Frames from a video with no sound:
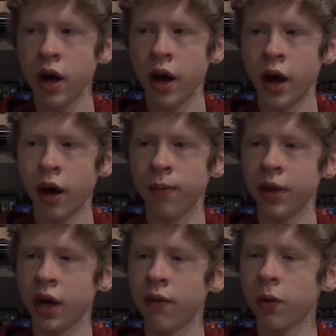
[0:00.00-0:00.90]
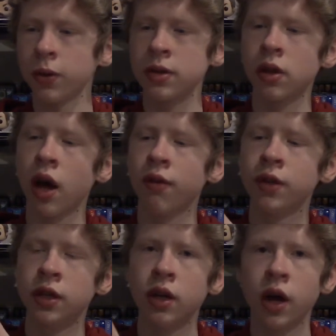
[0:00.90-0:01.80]
and I've always
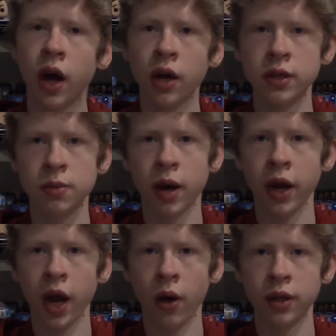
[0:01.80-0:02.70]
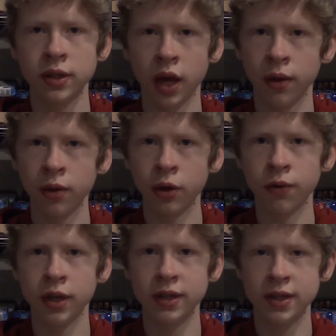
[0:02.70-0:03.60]
loved on the spine how I don't know
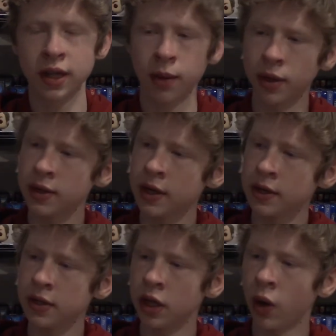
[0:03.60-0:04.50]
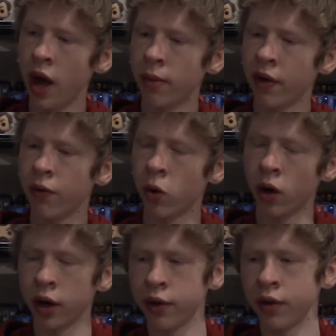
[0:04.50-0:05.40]
if you can see that, but it says,
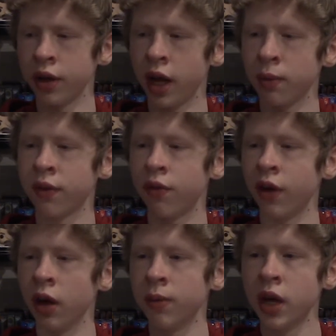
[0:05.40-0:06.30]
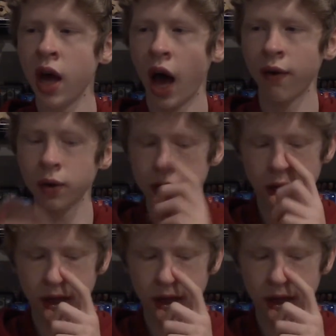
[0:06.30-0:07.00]
MI4 and then the name of the film. I've always liked